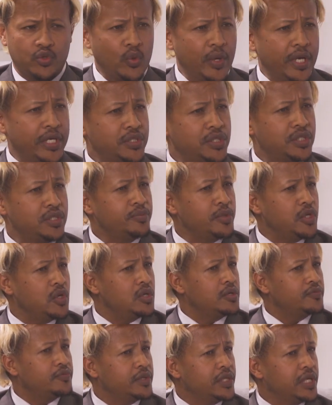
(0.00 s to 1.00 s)
twins
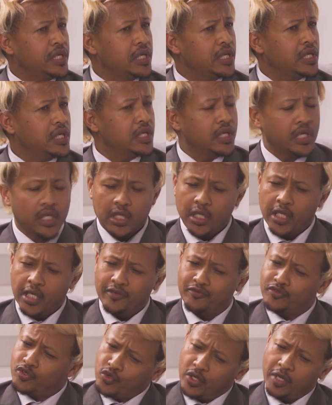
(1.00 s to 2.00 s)
beautifully. I can
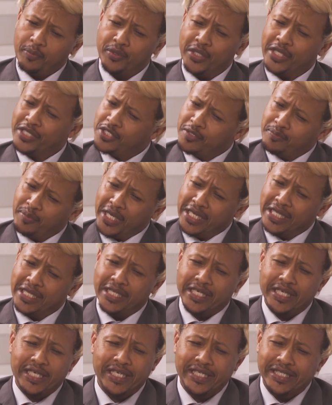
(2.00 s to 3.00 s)
have triplets
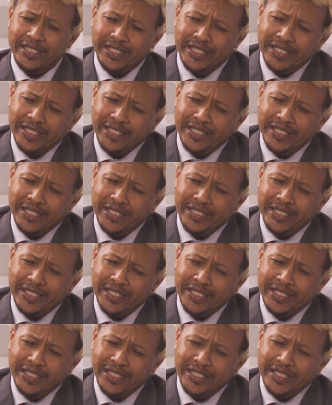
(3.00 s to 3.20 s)
bigly.